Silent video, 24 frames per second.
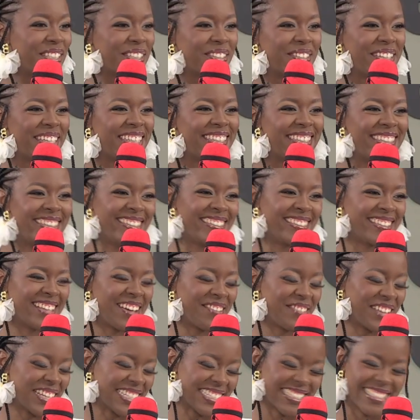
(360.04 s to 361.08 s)
Queen.
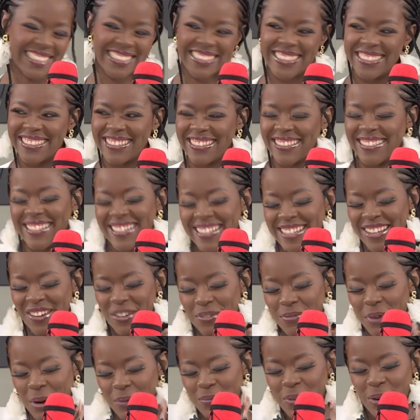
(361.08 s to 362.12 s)
Love it. Yay! Yo,
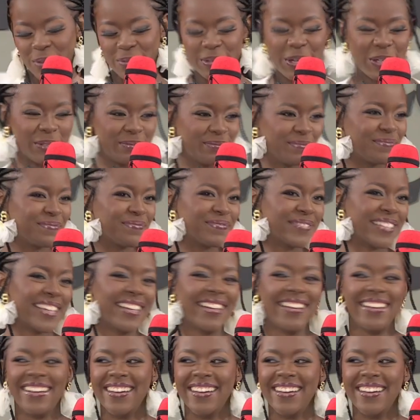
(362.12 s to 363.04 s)
woo, woo, woo.